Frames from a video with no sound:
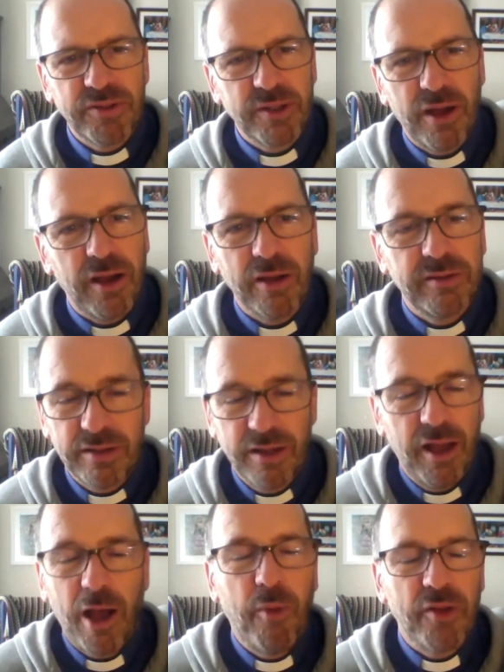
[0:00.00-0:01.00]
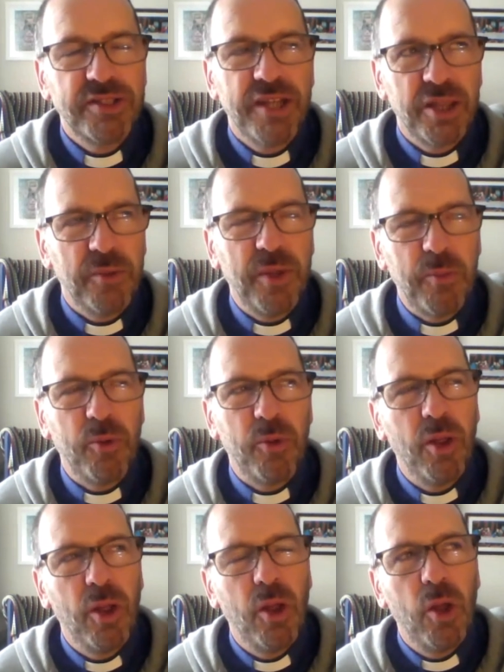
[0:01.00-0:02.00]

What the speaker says: So I'm not saying that people